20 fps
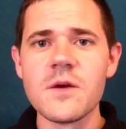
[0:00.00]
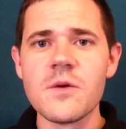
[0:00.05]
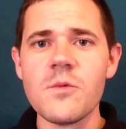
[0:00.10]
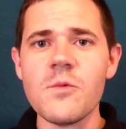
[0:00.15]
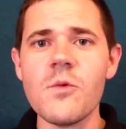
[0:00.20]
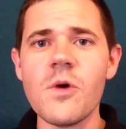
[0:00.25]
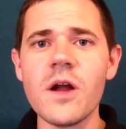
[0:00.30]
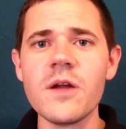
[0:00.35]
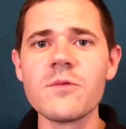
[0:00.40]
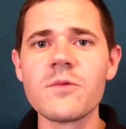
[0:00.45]

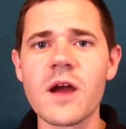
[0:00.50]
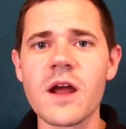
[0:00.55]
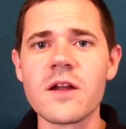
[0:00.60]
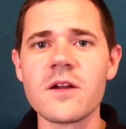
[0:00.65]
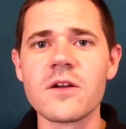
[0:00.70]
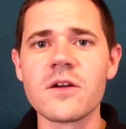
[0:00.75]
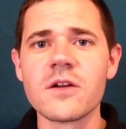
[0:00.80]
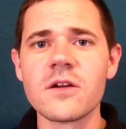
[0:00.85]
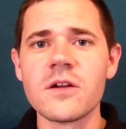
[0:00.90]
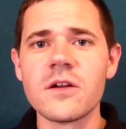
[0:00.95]
One
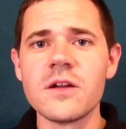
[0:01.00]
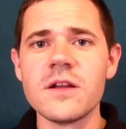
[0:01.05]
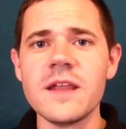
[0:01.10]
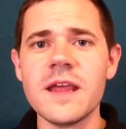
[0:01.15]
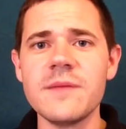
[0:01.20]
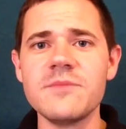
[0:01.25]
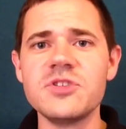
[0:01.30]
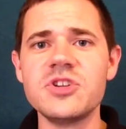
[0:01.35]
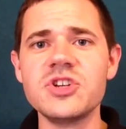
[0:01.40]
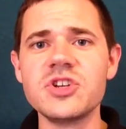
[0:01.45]
writer
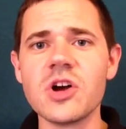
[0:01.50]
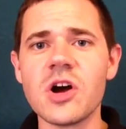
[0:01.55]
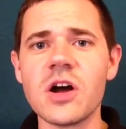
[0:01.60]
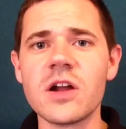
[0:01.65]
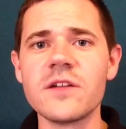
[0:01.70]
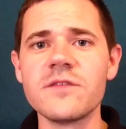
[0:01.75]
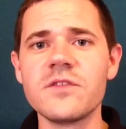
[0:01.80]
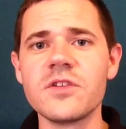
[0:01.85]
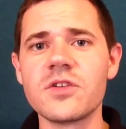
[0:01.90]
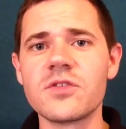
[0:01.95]
named John
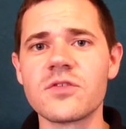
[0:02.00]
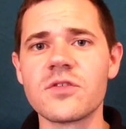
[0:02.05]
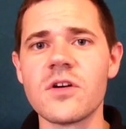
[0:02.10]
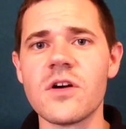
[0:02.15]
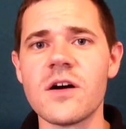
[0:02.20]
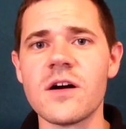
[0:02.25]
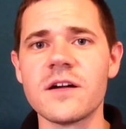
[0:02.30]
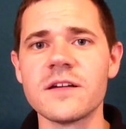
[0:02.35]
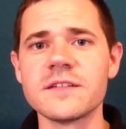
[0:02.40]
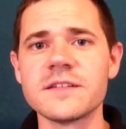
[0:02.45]
of the
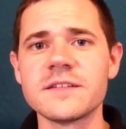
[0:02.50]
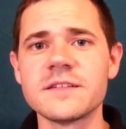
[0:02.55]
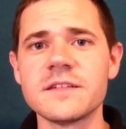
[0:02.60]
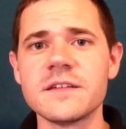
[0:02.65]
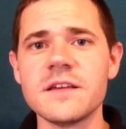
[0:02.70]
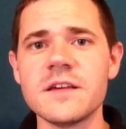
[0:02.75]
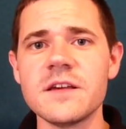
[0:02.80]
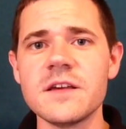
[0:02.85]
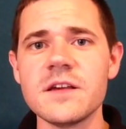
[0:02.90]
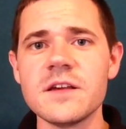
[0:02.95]
Cross
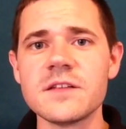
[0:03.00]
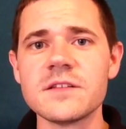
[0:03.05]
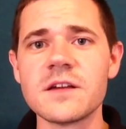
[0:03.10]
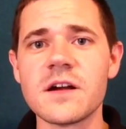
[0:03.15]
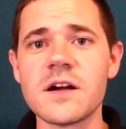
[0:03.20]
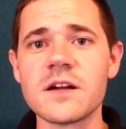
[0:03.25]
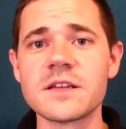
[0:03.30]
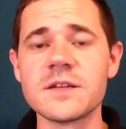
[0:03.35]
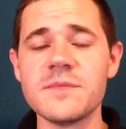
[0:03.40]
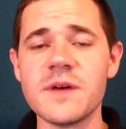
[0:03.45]

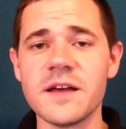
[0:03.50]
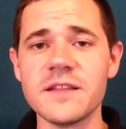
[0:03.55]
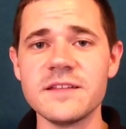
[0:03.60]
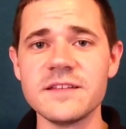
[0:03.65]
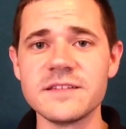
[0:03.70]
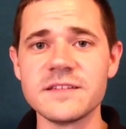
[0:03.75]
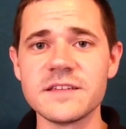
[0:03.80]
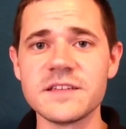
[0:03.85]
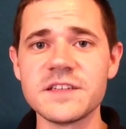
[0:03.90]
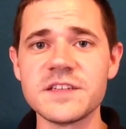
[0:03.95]
talked about
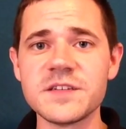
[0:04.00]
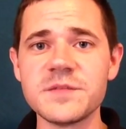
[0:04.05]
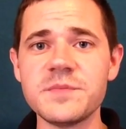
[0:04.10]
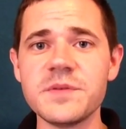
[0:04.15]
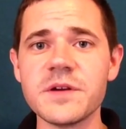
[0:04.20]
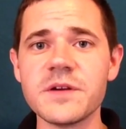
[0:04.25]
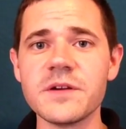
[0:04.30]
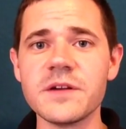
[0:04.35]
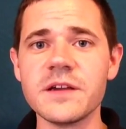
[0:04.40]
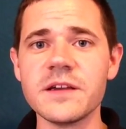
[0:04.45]
this
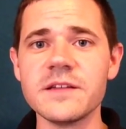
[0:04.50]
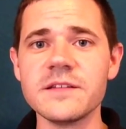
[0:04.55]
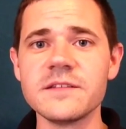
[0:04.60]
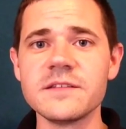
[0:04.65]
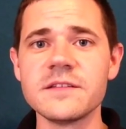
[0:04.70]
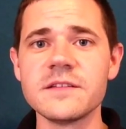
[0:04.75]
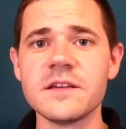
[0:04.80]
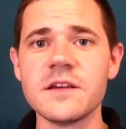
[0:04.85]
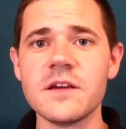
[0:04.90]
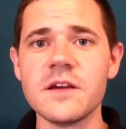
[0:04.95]

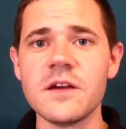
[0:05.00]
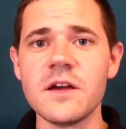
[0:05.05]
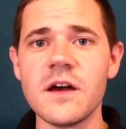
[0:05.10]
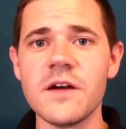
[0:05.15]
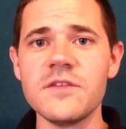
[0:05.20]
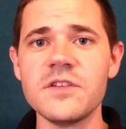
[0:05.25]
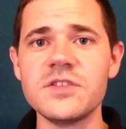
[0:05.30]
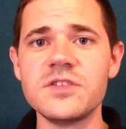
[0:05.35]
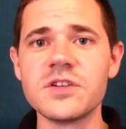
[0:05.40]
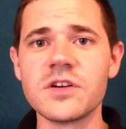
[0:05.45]
experience
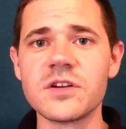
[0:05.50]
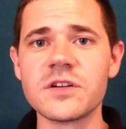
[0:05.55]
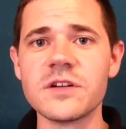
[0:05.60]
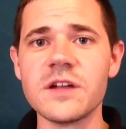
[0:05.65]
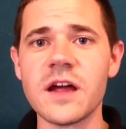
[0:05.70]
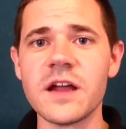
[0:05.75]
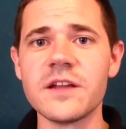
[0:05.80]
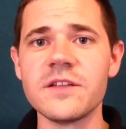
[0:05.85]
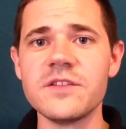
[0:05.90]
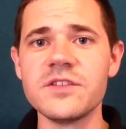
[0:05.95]
of the dark
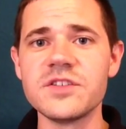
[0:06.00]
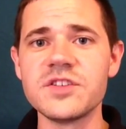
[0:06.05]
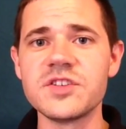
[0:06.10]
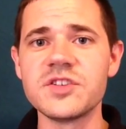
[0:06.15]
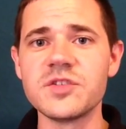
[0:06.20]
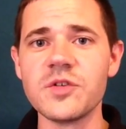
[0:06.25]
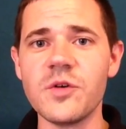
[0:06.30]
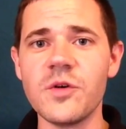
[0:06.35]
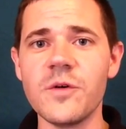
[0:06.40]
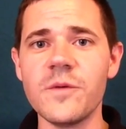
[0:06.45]
night of the
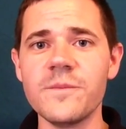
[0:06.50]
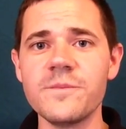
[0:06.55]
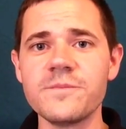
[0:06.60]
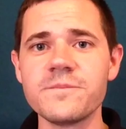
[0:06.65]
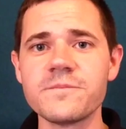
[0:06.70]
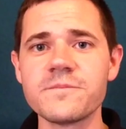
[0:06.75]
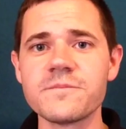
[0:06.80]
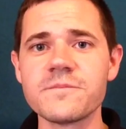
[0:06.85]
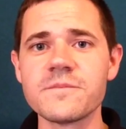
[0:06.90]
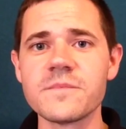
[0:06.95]
soul.
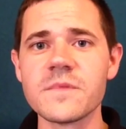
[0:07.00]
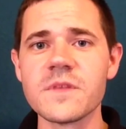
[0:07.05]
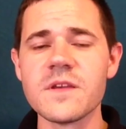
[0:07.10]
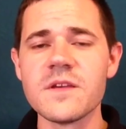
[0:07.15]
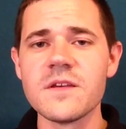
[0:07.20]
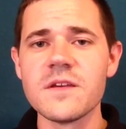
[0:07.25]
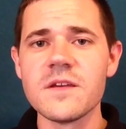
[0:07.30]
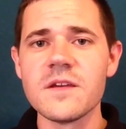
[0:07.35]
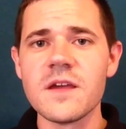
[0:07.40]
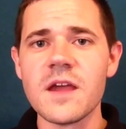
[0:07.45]

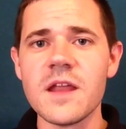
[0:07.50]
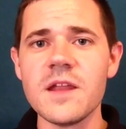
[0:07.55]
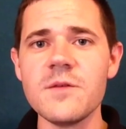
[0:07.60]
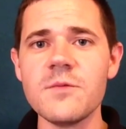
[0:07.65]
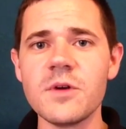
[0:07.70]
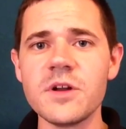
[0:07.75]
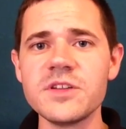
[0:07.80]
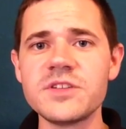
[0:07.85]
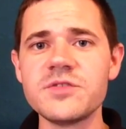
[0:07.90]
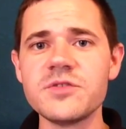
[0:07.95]
And he
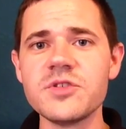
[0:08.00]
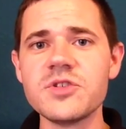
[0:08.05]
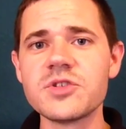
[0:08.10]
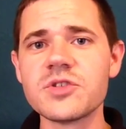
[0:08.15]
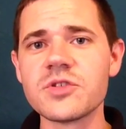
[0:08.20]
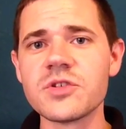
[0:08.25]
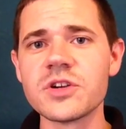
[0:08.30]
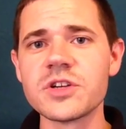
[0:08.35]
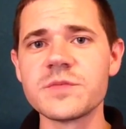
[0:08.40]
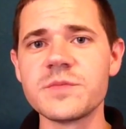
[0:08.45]
wanted to
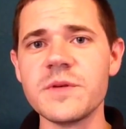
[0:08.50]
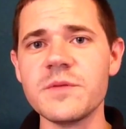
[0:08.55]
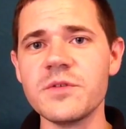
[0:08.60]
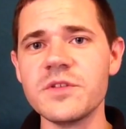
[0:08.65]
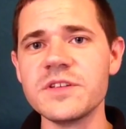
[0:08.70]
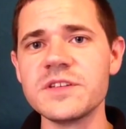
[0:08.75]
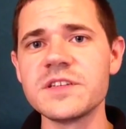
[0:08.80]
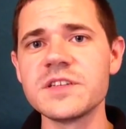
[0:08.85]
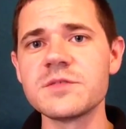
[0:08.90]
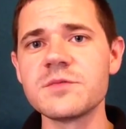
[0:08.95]
encourage people.
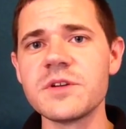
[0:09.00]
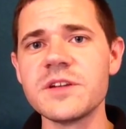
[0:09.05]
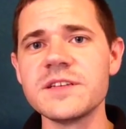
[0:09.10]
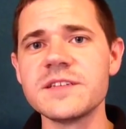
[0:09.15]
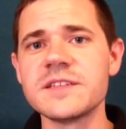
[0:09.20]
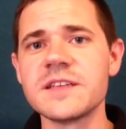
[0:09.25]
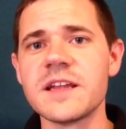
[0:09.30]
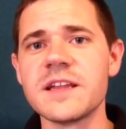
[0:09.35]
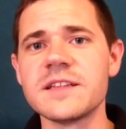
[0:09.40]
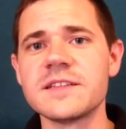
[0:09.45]
This is what he
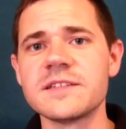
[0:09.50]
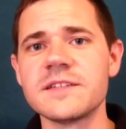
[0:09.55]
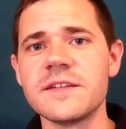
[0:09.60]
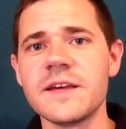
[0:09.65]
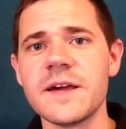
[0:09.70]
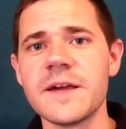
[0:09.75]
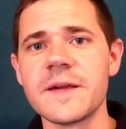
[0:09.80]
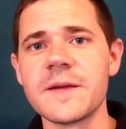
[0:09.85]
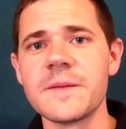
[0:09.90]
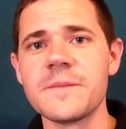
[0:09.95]
said it's
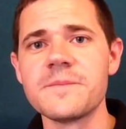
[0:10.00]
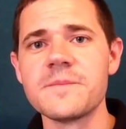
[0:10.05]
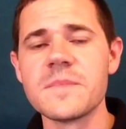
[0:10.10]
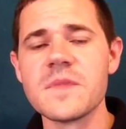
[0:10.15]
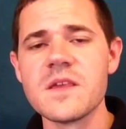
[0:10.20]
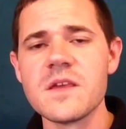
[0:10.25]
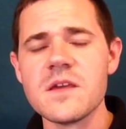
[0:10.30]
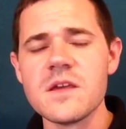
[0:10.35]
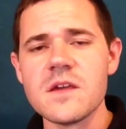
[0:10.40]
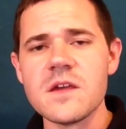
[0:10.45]
like.
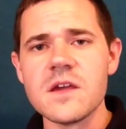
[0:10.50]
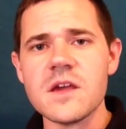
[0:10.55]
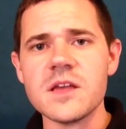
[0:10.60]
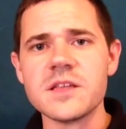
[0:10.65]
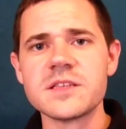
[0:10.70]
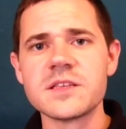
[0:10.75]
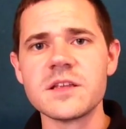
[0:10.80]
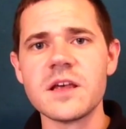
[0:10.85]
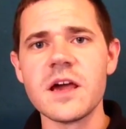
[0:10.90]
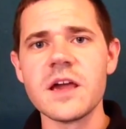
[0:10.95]

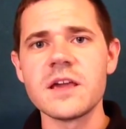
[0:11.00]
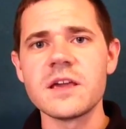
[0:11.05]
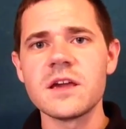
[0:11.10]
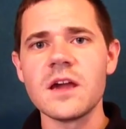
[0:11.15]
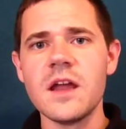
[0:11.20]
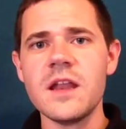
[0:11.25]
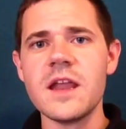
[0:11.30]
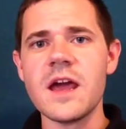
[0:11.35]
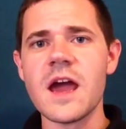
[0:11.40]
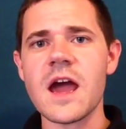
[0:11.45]
It's like
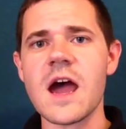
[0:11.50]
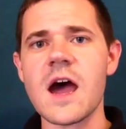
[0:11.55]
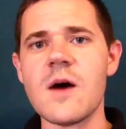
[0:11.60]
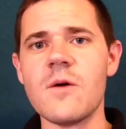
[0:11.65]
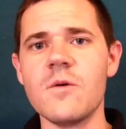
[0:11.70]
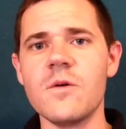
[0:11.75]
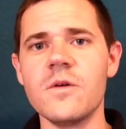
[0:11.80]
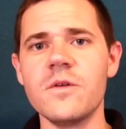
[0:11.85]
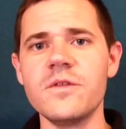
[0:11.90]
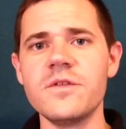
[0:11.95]
an
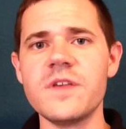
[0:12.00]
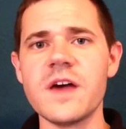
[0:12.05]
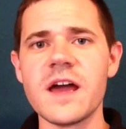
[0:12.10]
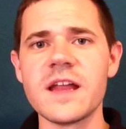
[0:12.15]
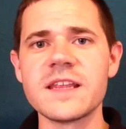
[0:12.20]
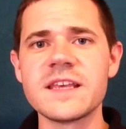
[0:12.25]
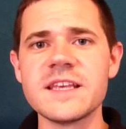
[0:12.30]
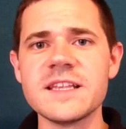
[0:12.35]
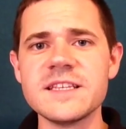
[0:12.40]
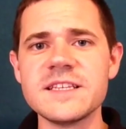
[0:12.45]
owl
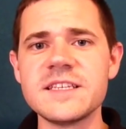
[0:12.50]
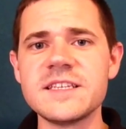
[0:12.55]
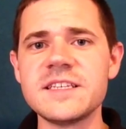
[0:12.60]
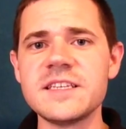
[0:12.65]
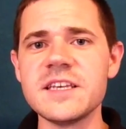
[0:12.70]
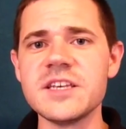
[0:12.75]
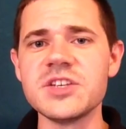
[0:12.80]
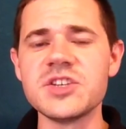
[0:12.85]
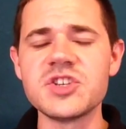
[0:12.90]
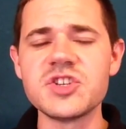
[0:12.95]
that can
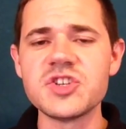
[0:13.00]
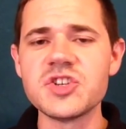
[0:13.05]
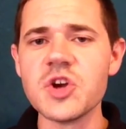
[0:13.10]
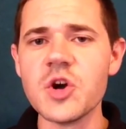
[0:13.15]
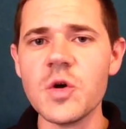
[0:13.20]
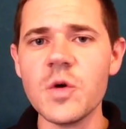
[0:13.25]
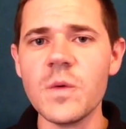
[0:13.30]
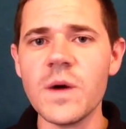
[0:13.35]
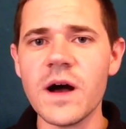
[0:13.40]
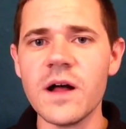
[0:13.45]
see
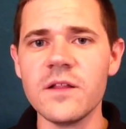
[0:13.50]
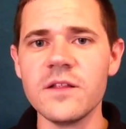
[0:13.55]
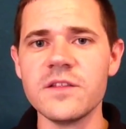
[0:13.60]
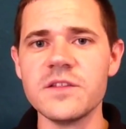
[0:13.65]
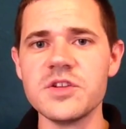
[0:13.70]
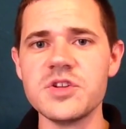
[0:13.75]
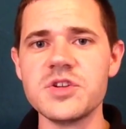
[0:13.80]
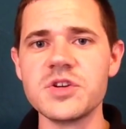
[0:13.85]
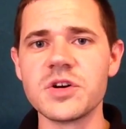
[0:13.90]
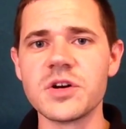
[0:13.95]
so well in
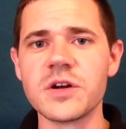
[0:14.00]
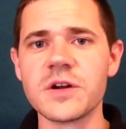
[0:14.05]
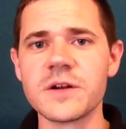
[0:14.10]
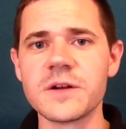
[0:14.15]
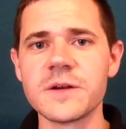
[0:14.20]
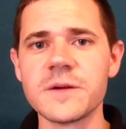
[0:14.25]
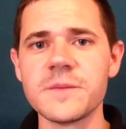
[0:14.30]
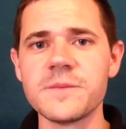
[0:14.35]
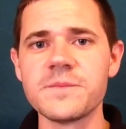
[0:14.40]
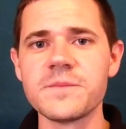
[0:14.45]
the
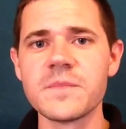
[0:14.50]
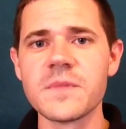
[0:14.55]
dark.